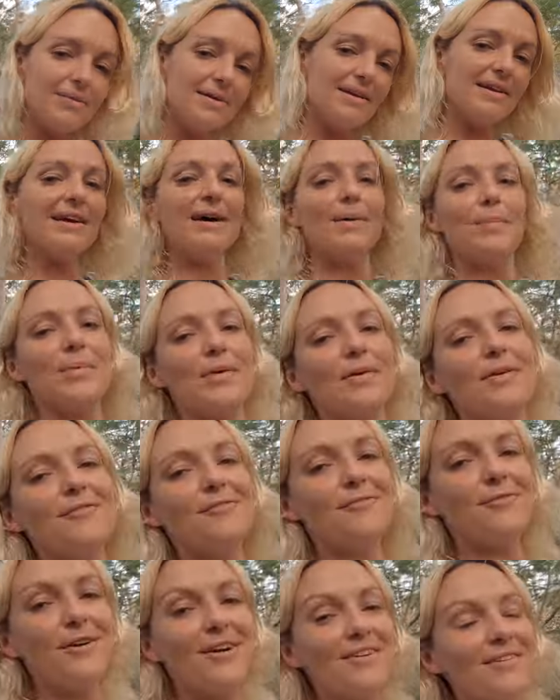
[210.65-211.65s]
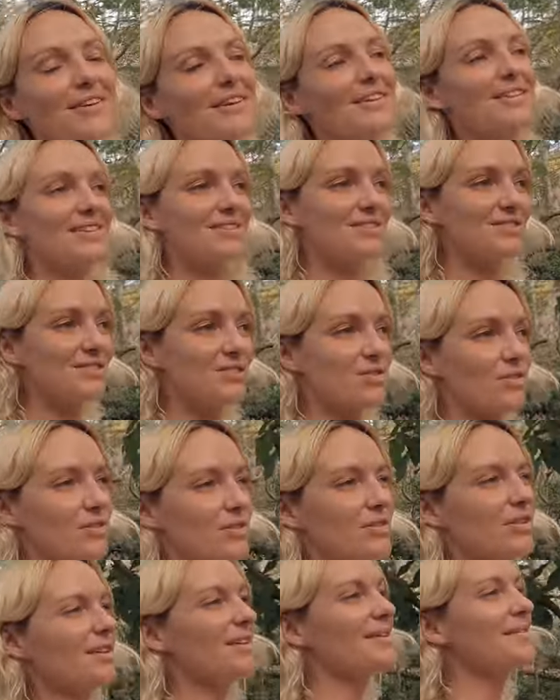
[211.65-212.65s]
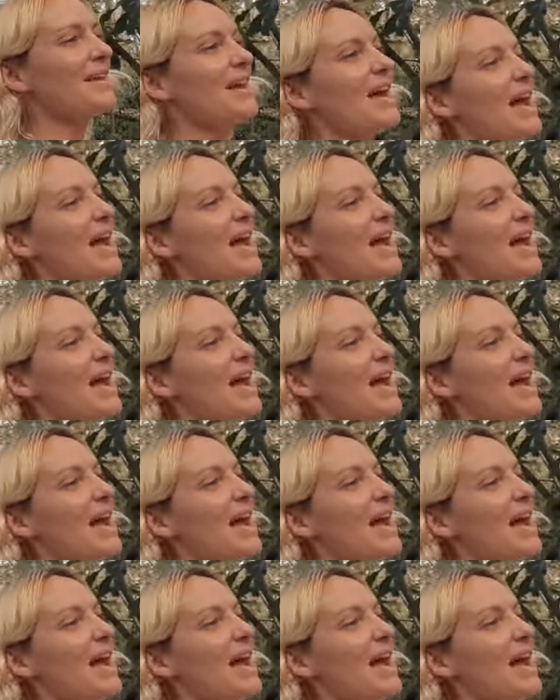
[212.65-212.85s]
really happy of wearing this color.